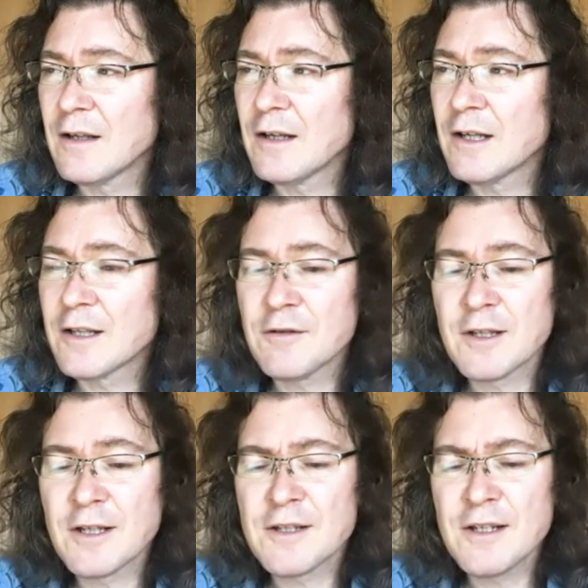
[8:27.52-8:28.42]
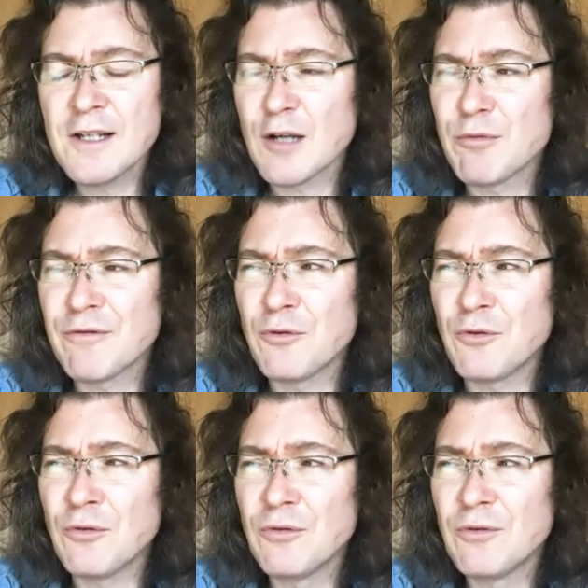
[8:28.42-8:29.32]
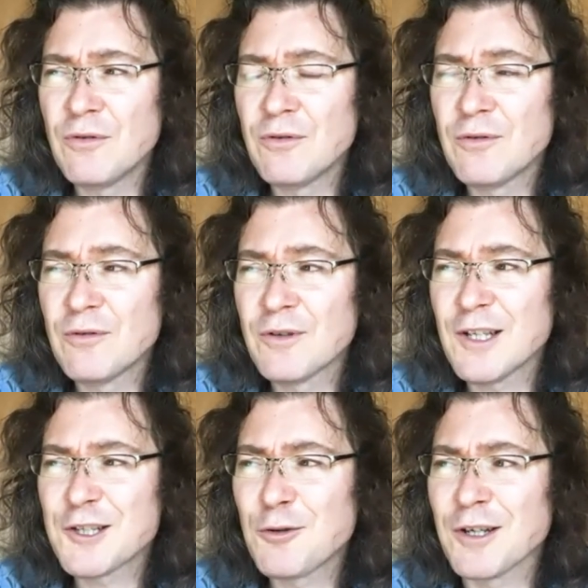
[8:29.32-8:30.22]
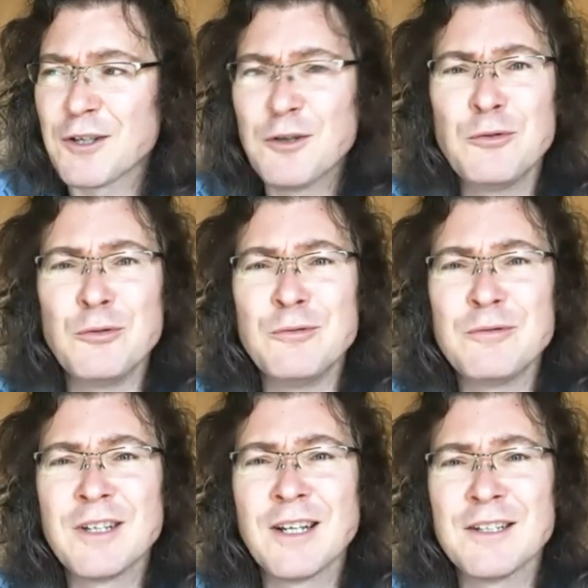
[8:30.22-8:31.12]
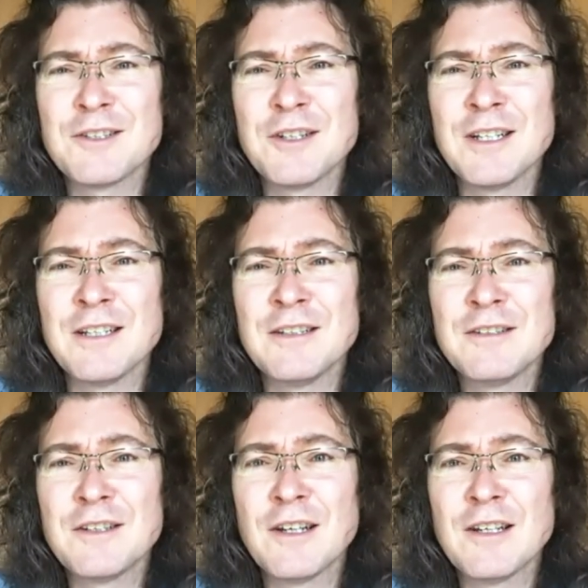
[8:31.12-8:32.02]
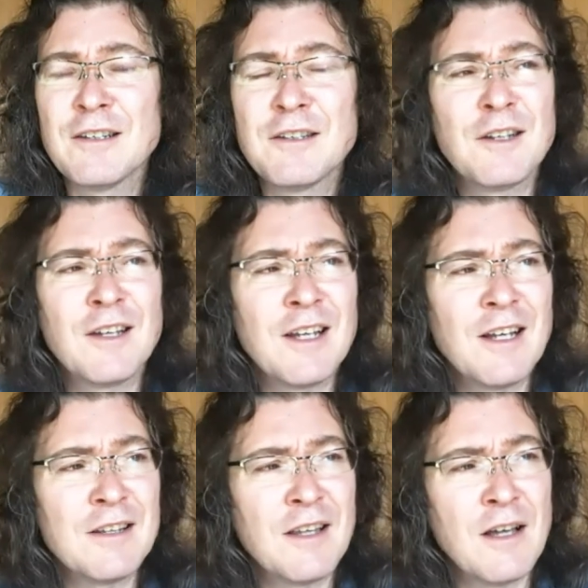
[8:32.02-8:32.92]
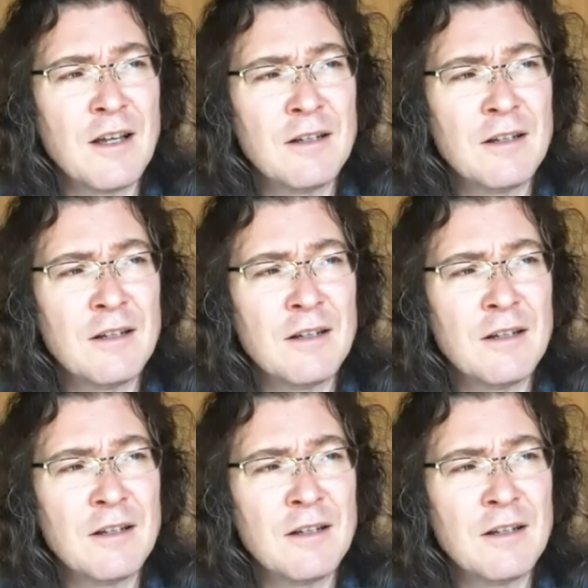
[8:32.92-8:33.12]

I don't think they'd seen that before, and that's quite cool. That actually, that I had that